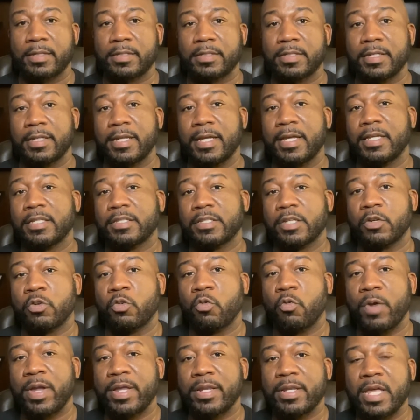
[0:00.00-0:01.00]
Today is a
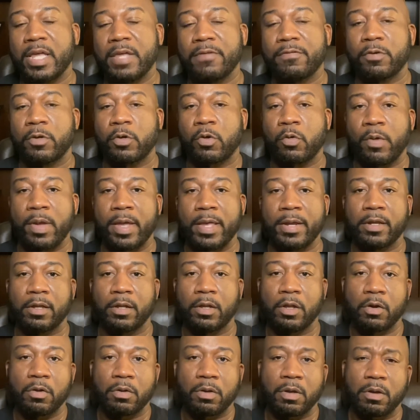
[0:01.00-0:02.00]
great day for creating a
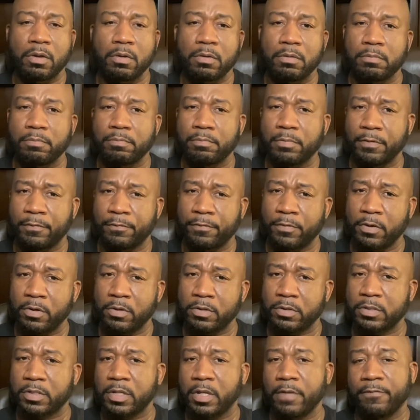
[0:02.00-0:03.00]
logo, but
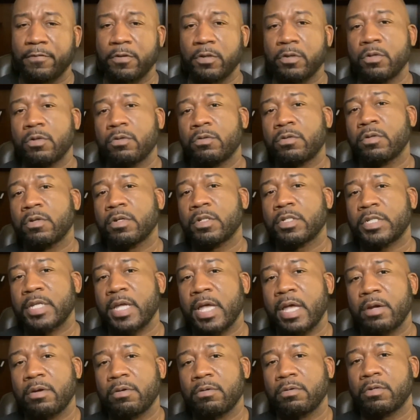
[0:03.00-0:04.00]
first, if you're new to the
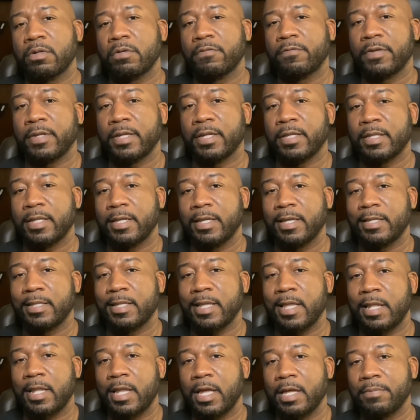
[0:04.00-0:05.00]
channel, don't forget to hit
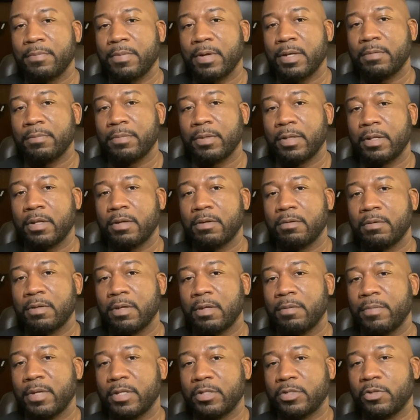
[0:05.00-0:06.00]
that like button below
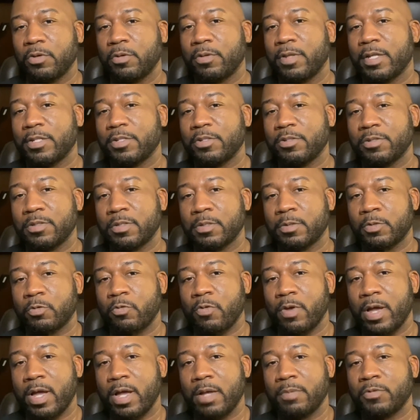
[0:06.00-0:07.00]
and make sure that you
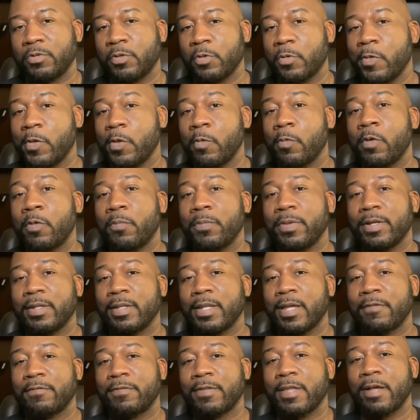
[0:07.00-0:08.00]
subscribe so you won't be
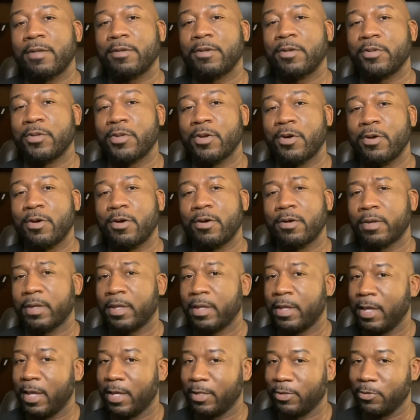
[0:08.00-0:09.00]
left out in the dark
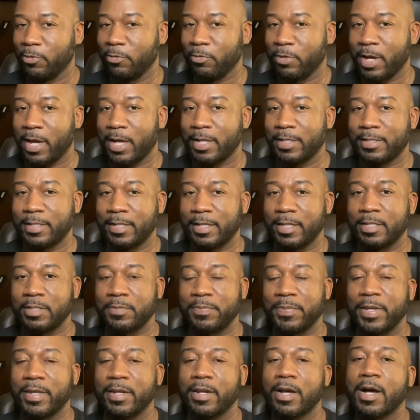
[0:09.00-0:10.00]
as new content is
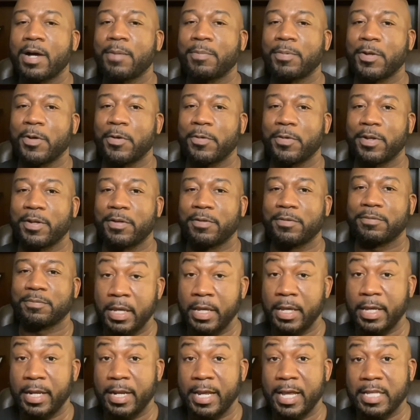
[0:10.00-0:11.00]
being uploaded.
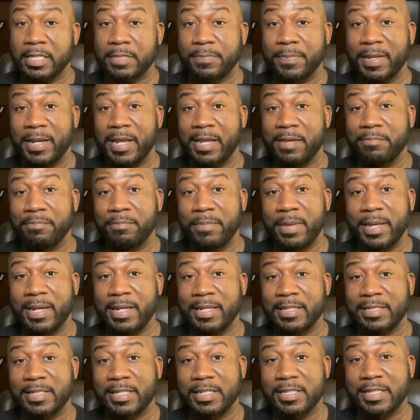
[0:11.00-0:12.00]
It has been a
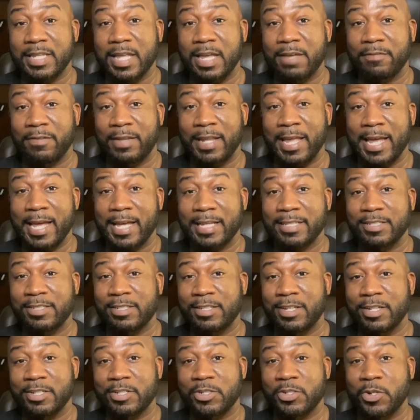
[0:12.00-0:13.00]
minute since I've last
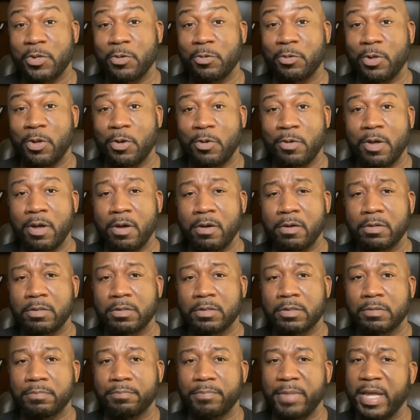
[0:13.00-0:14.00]
touched on
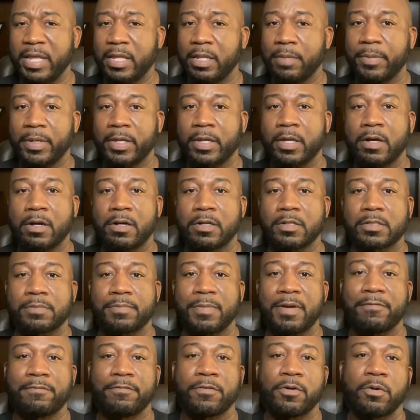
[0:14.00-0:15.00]
logos, mainly because
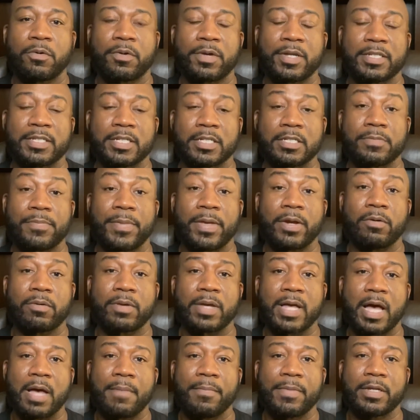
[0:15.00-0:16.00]
my focus has been on
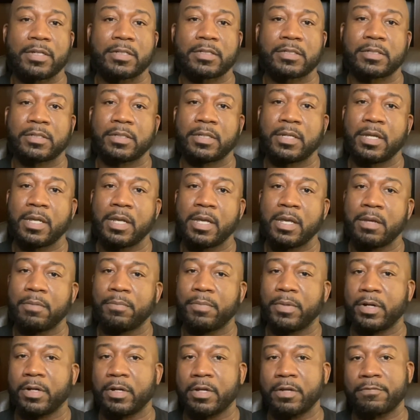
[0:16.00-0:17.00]
comics,
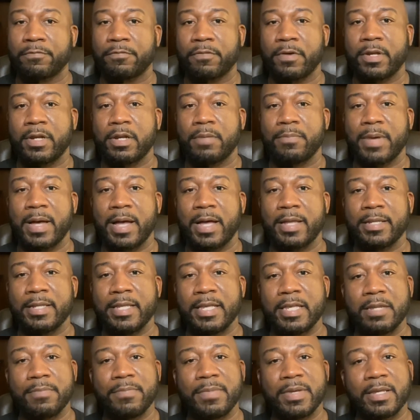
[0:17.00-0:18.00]
but a good friend of mine
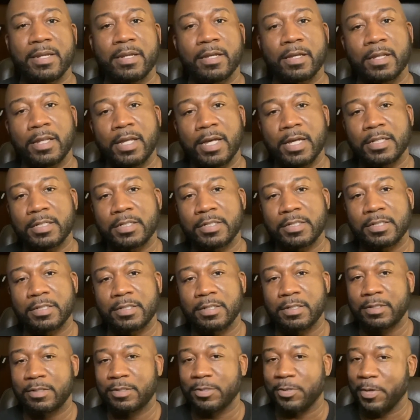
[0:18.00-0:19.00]
needed me in the clutch,
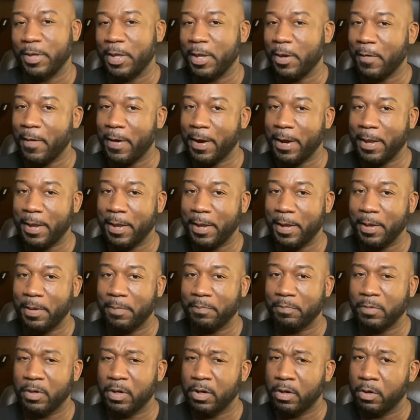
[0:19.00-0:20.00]
so here I
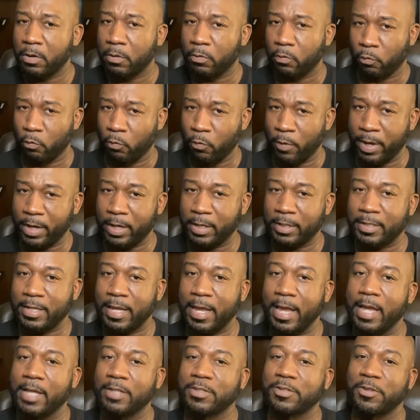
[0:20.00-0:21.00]
am, ready to
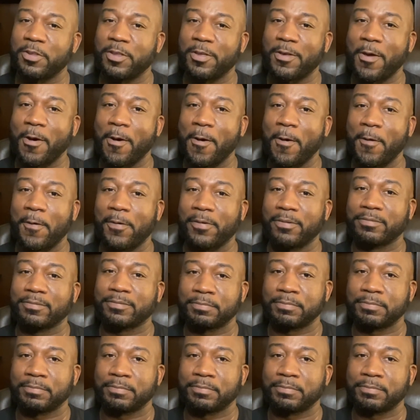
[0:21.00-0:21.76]
answer the call.